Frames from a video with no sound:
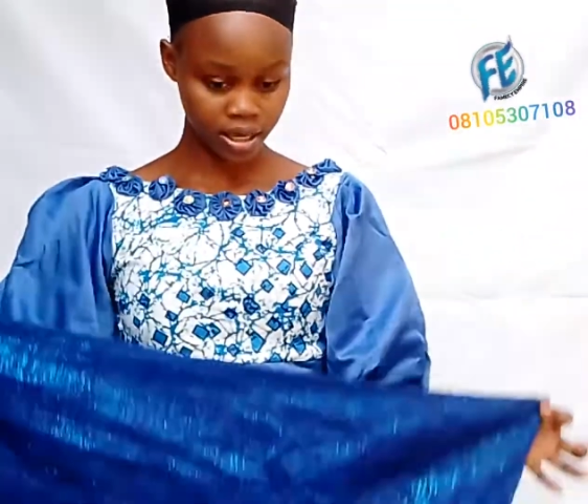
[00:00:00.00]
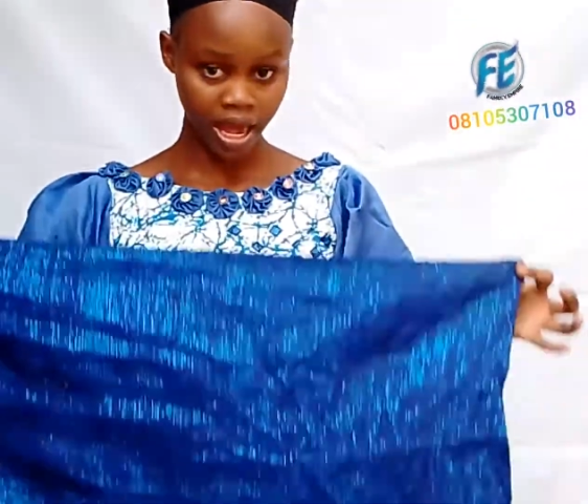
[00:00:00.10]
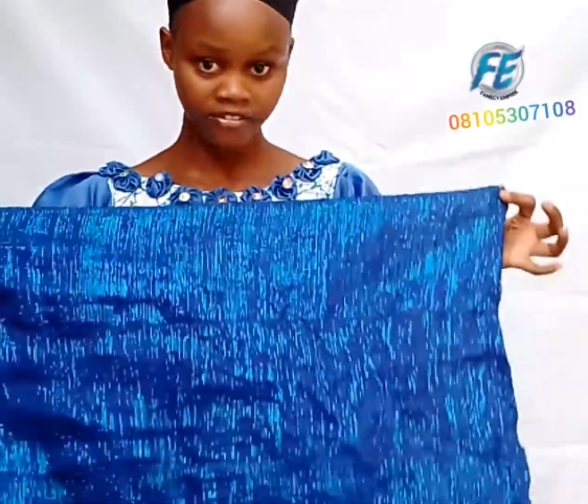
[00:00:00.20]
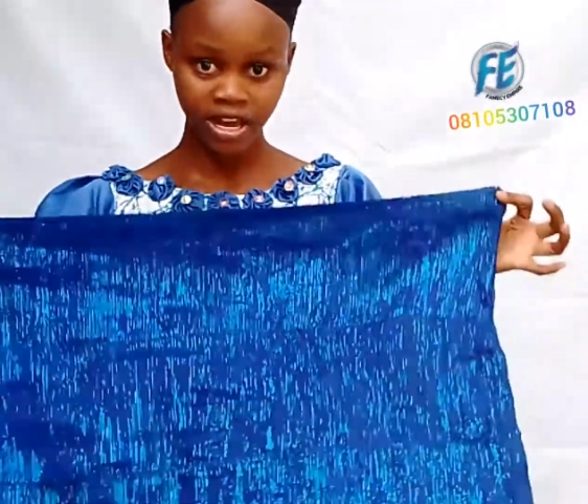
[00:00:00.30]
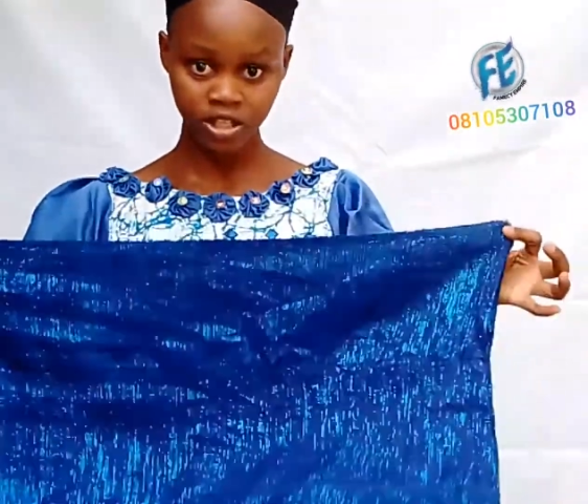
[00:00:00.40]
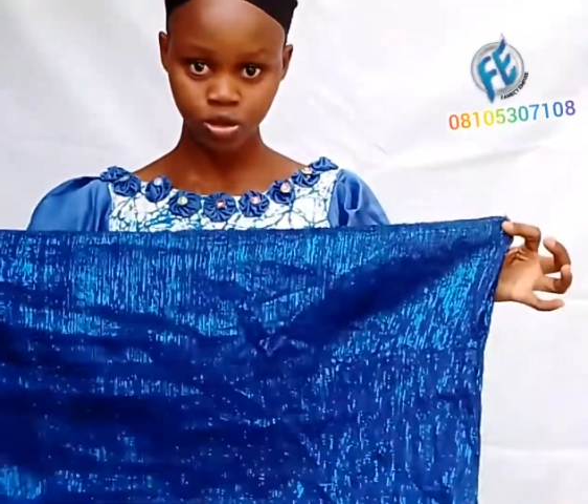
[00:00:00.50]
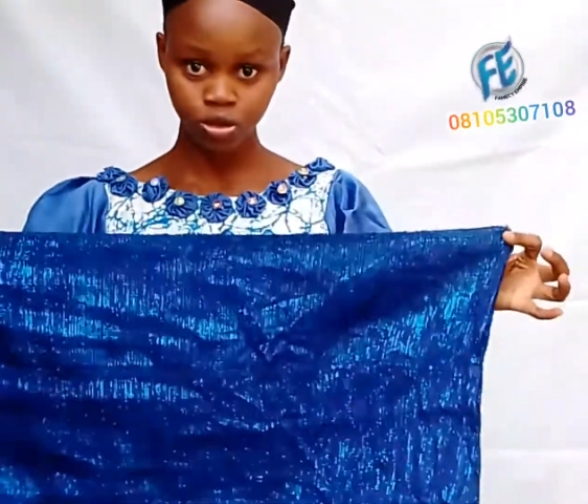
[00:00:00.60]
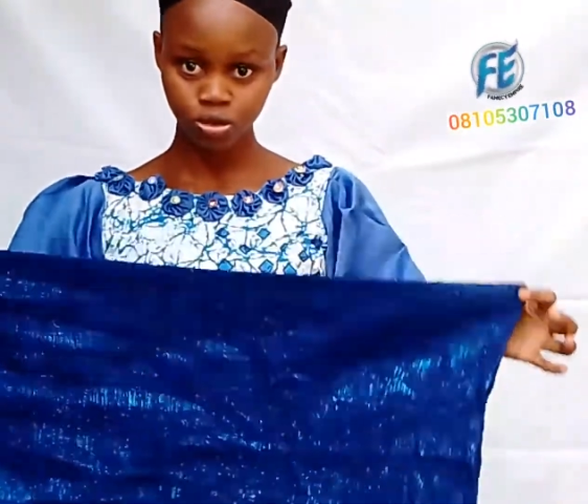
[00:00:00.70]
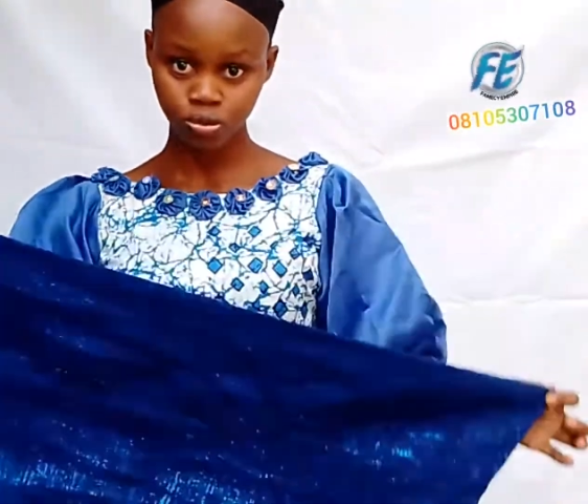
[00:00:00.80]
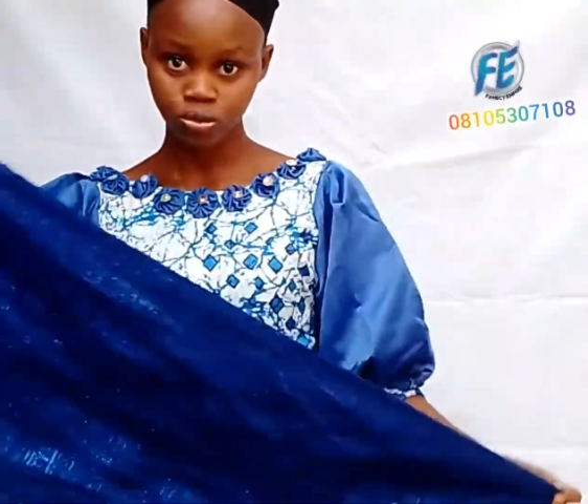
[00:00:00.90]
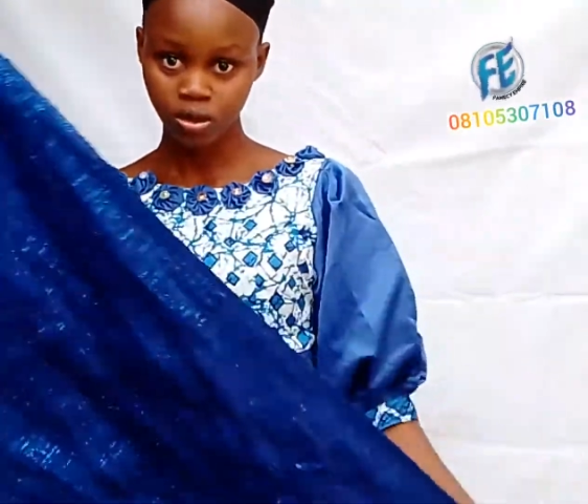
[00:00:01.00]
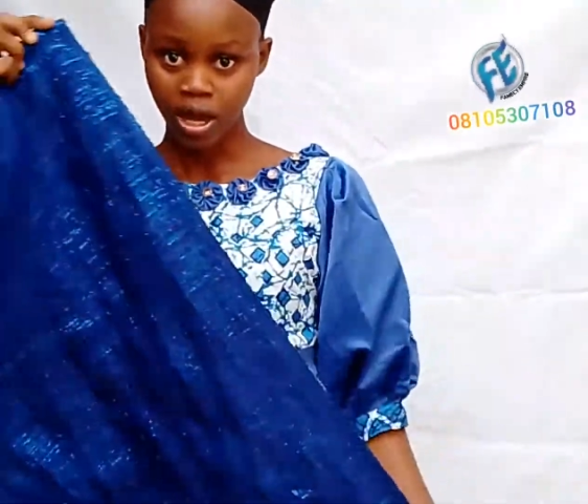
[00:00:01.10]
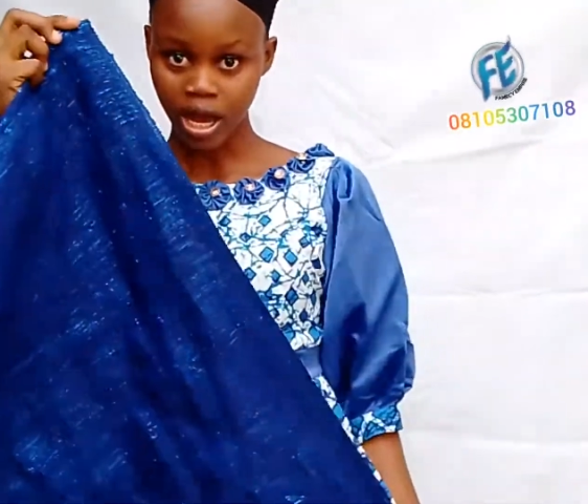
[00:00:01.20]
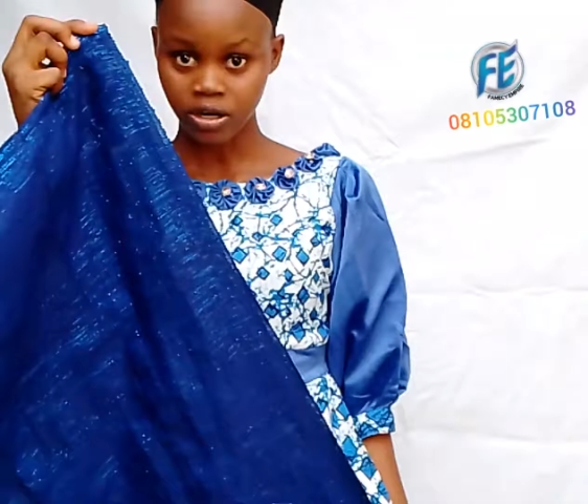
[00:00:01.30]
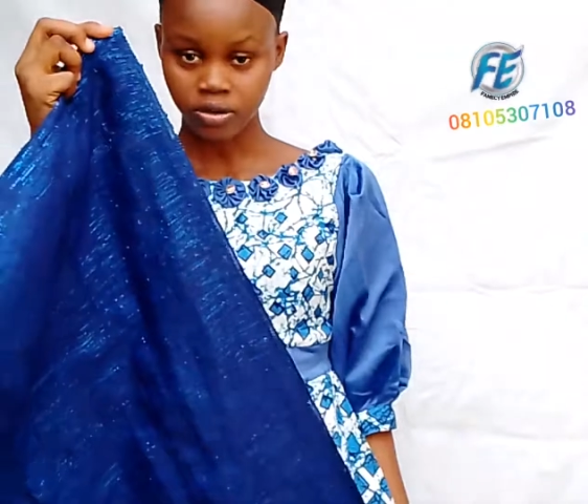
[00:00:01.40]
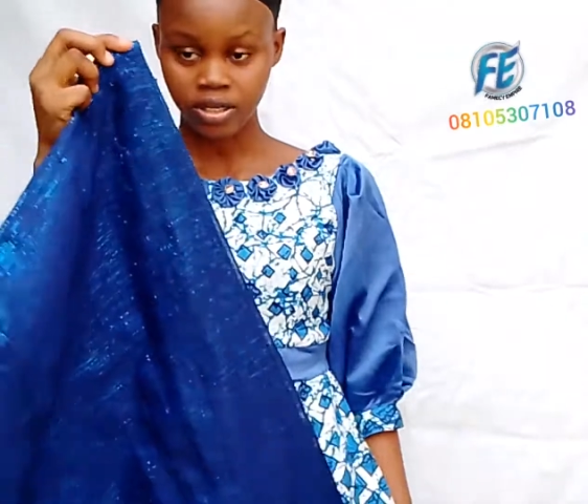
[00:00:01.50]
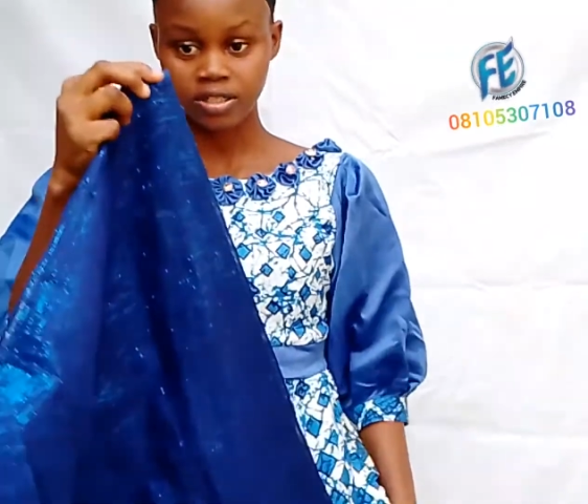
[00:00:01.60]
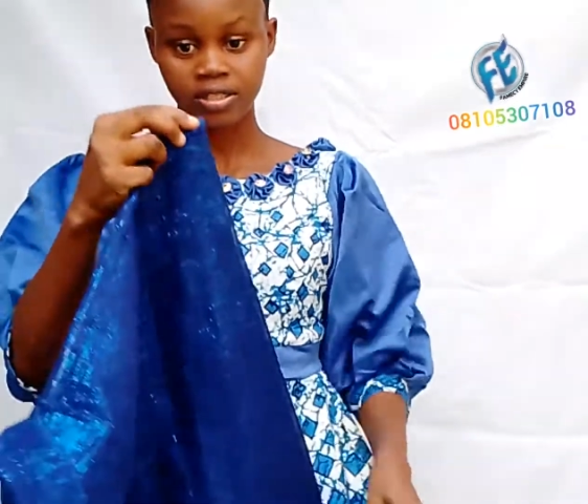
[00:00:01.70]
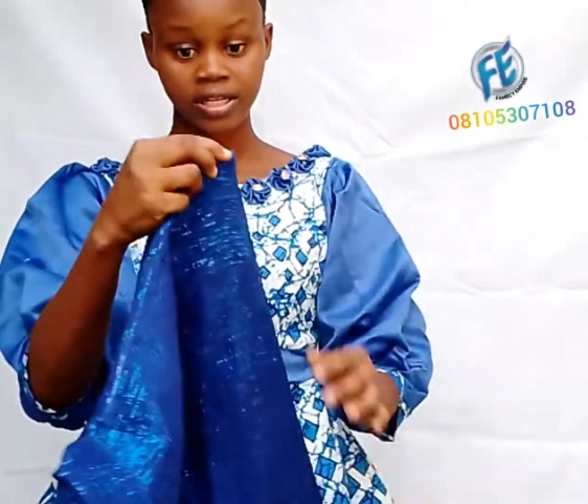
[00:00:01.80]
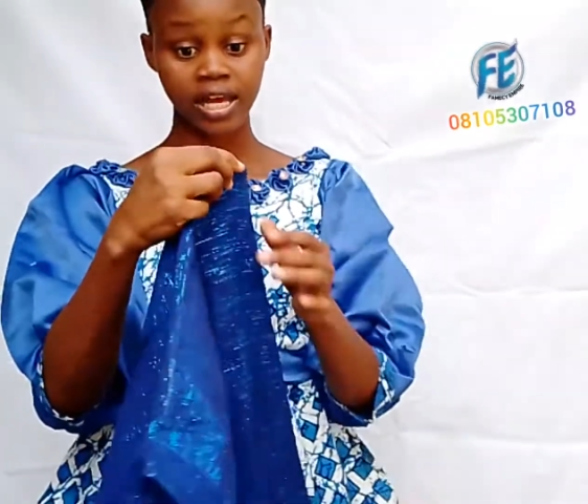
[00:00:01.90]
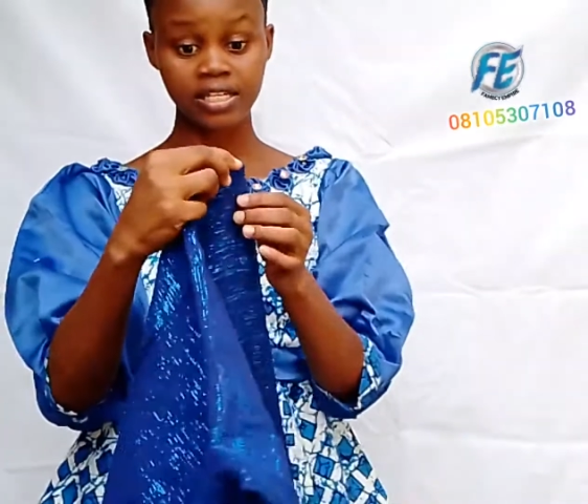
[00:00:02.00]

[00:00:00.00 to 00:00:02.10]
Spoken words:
I divide into 2, I locate the center.